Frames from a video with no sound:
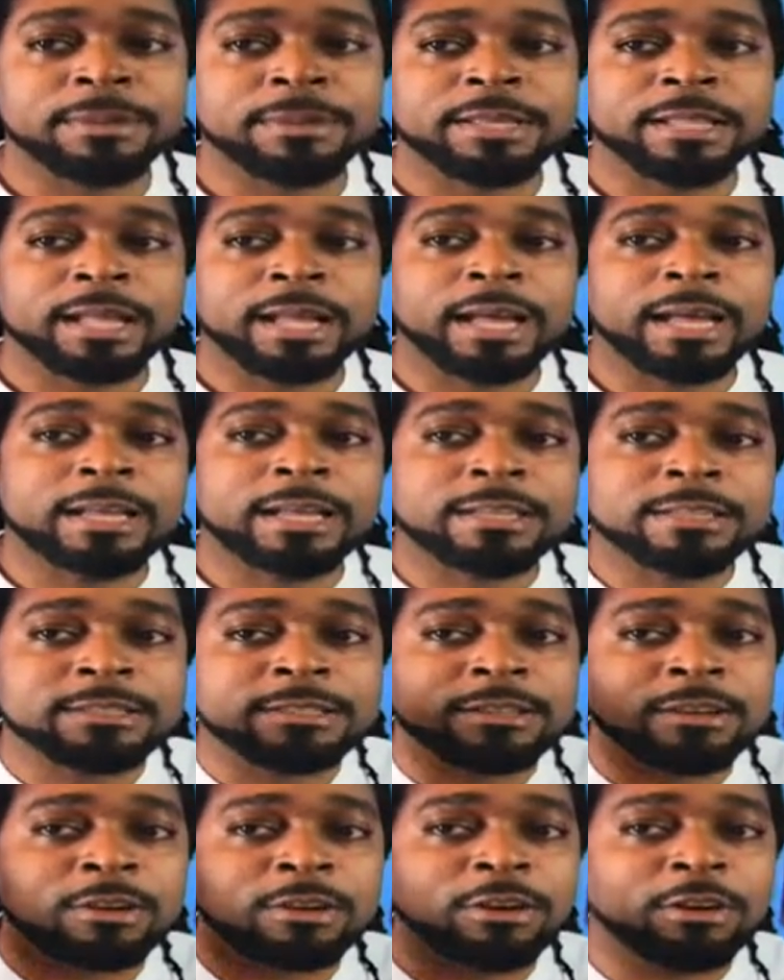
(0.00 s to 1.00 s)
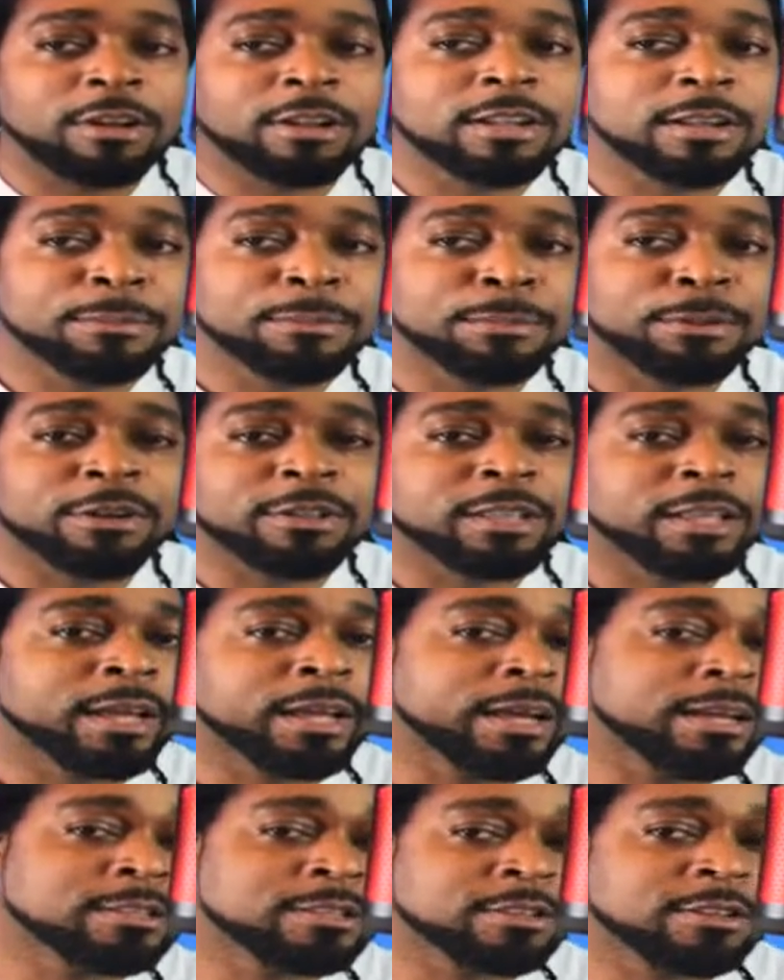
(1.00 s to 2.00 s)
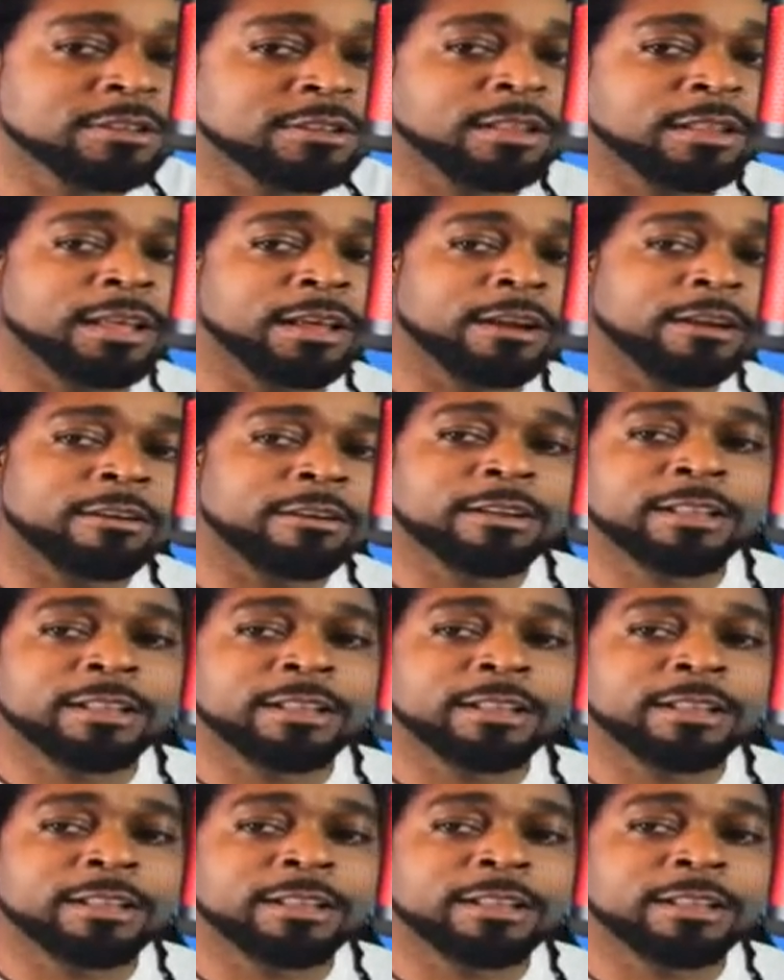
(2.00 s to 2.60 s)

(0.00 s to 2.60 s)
It has all the podcasts on there.